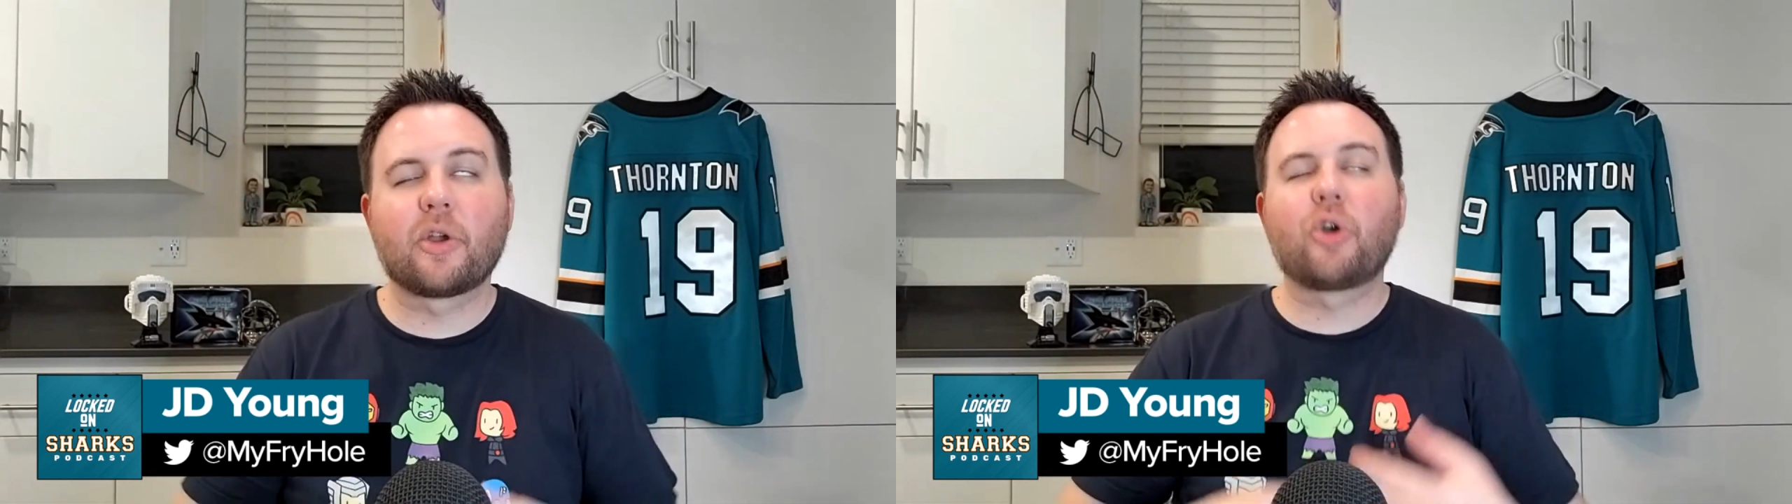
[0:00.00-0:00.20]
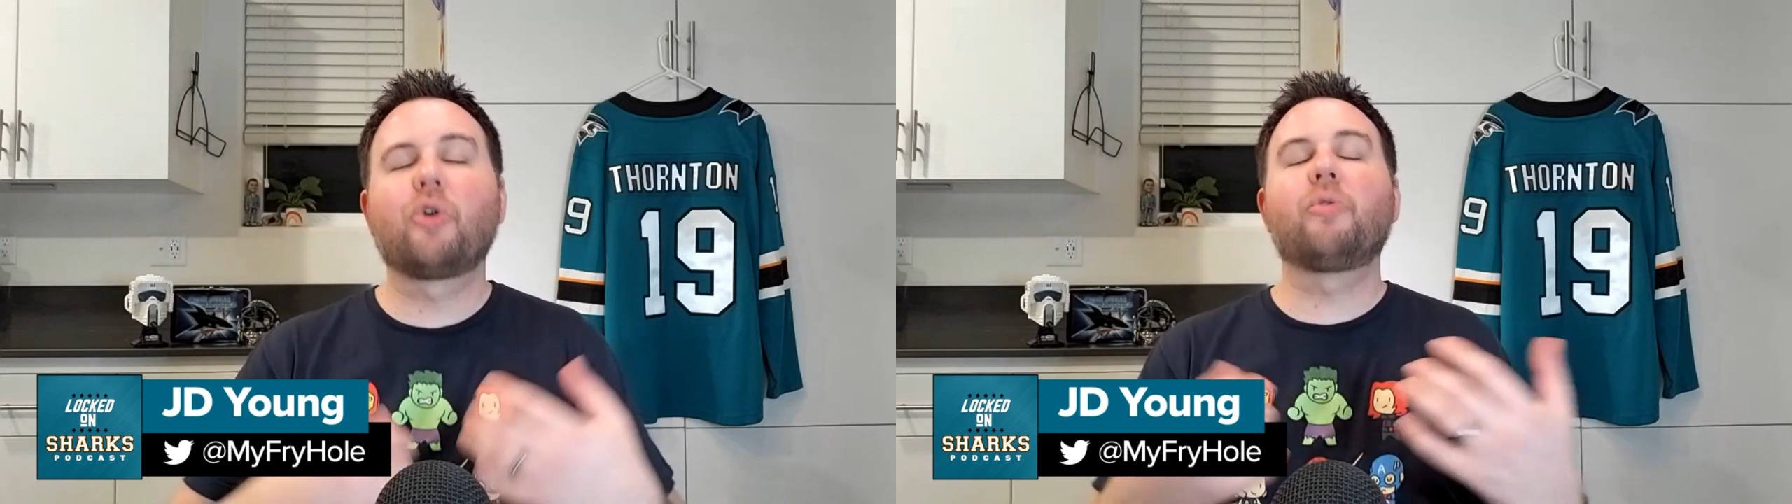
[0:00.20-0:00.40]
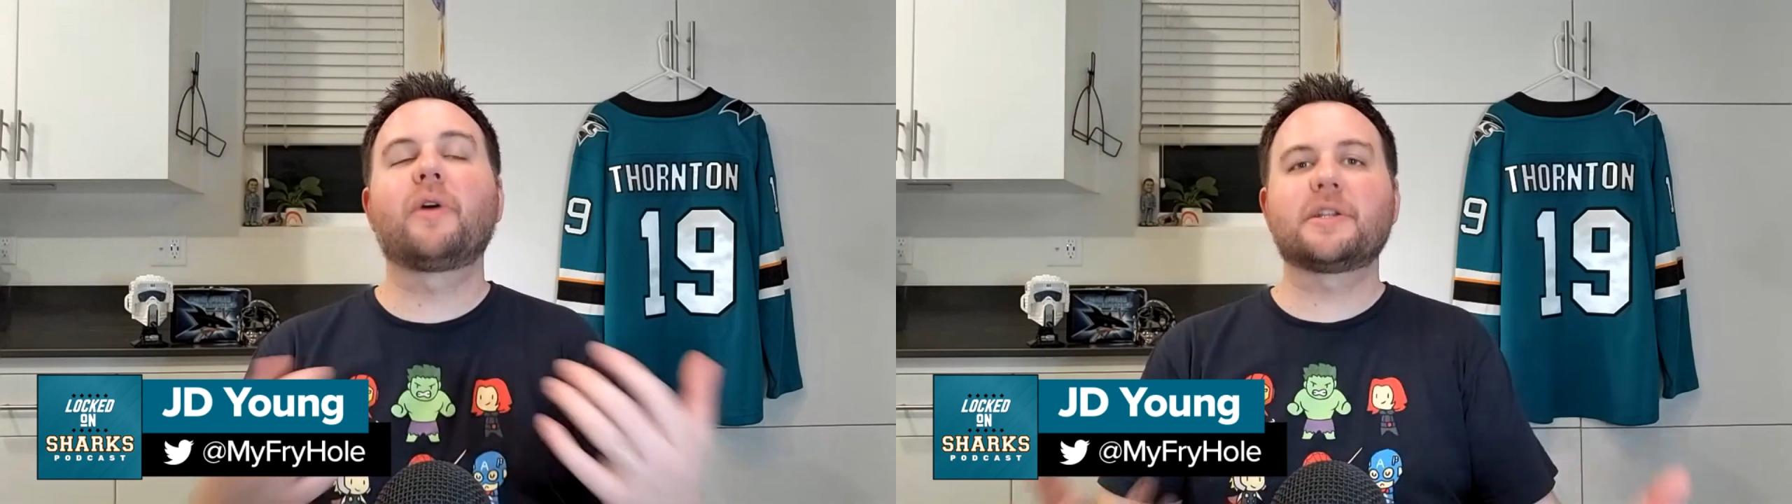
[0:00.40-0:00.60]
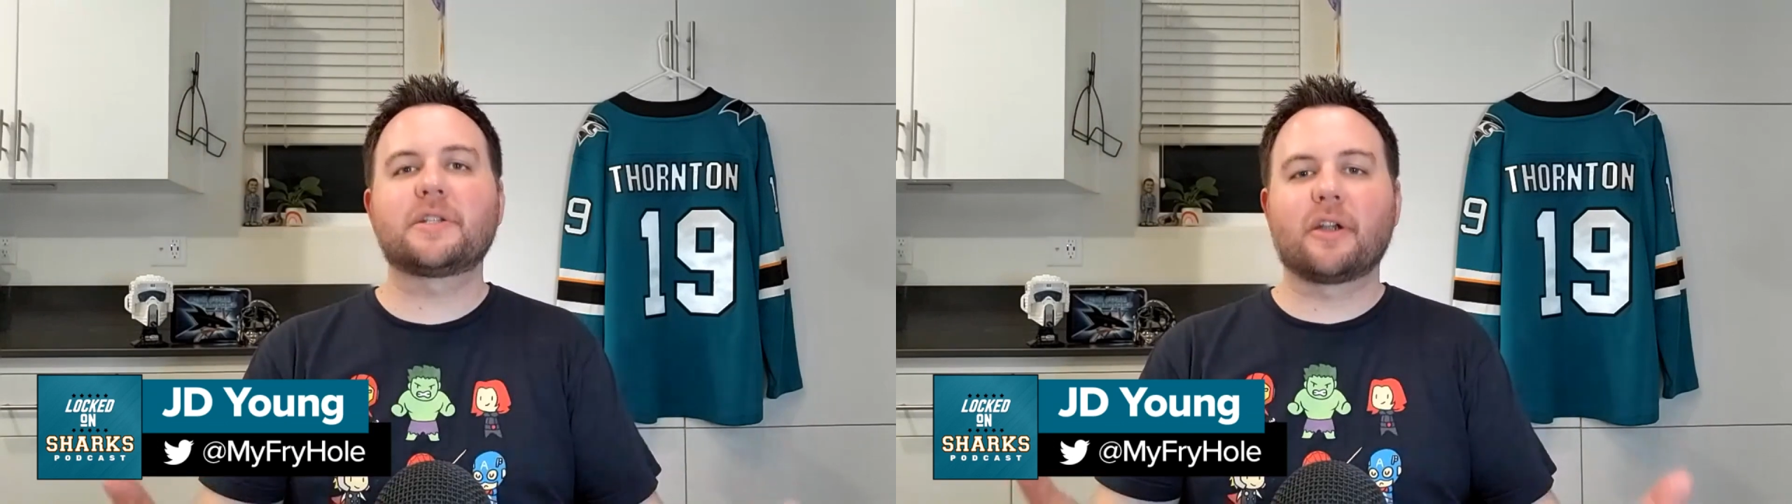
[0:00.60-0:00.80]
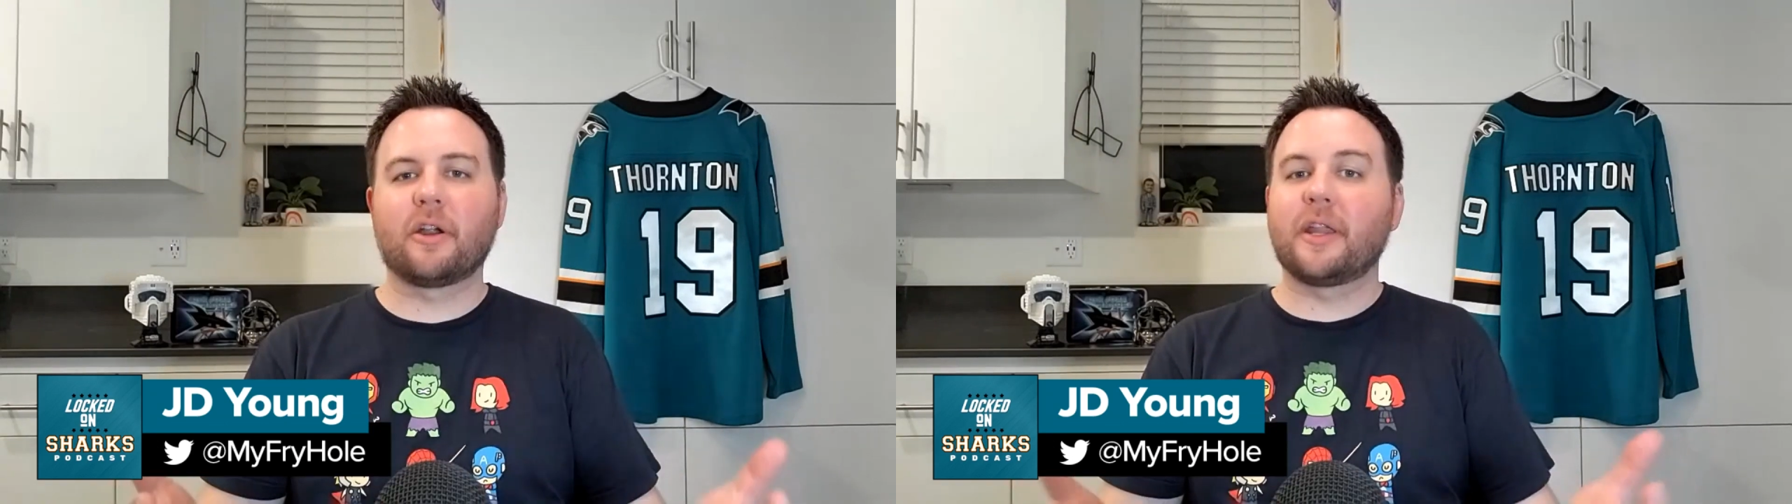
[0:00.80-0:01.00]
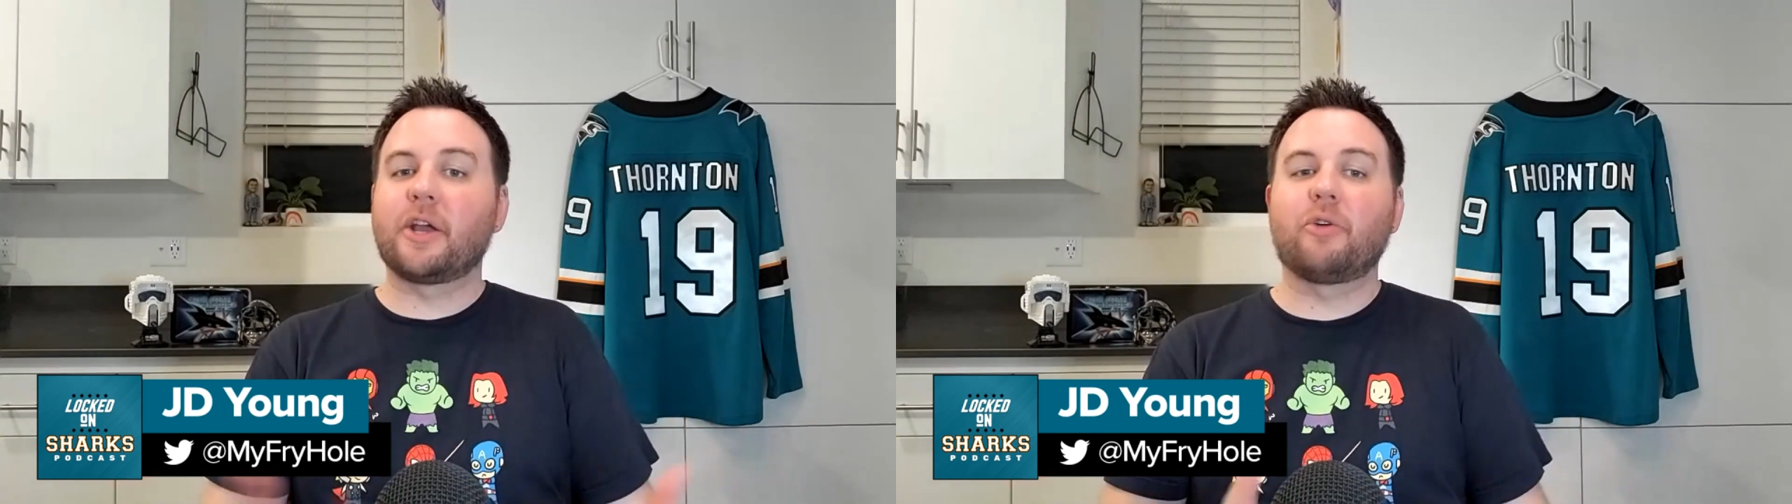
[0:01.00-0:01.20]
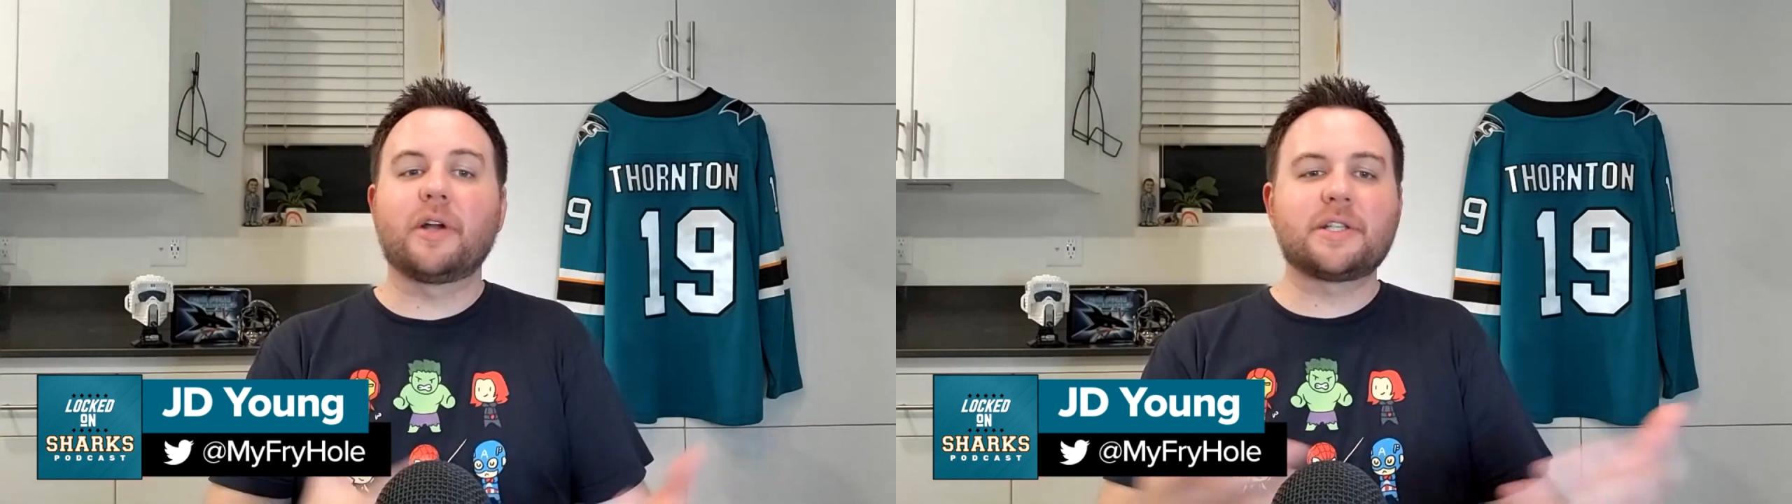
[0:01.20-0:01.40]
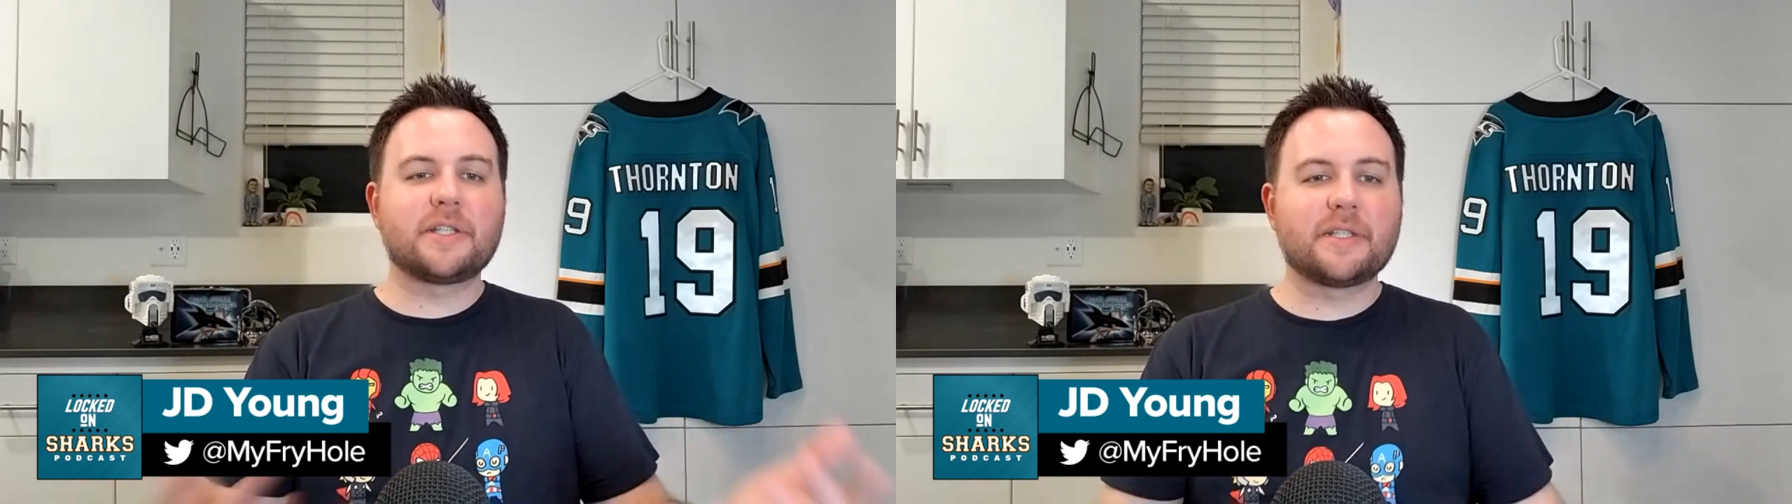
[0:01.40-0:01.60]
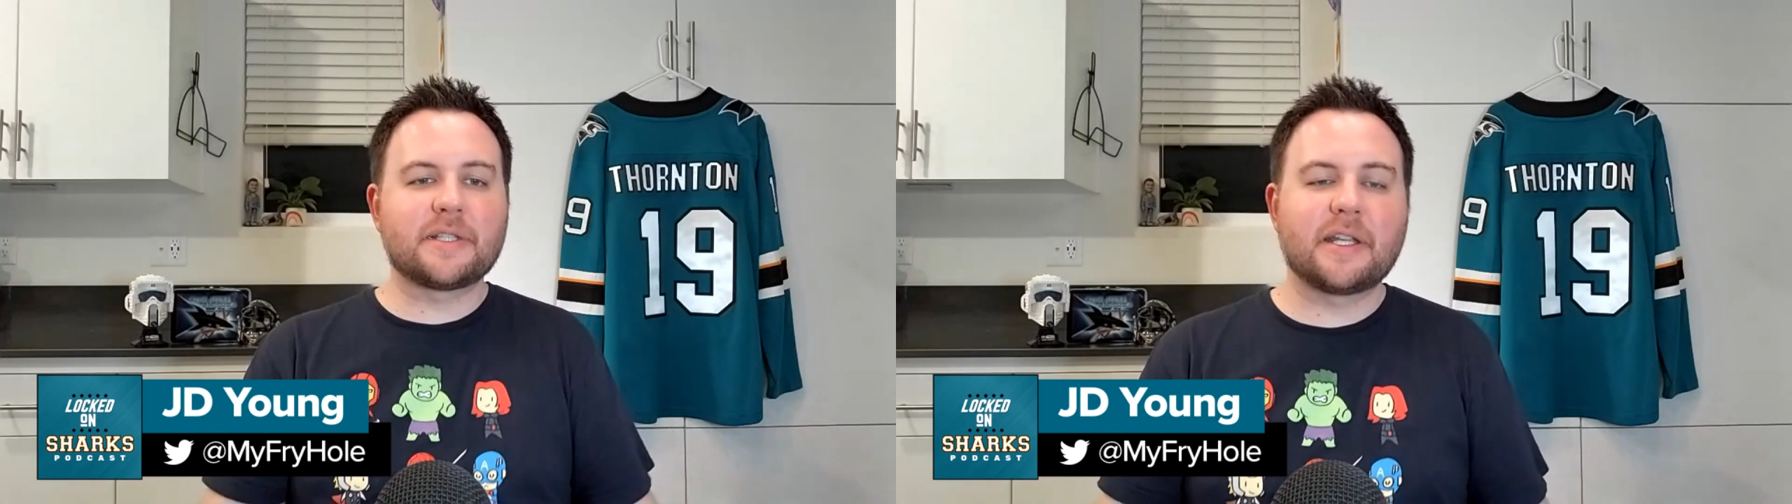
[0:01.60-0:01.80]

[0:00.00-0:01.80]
questions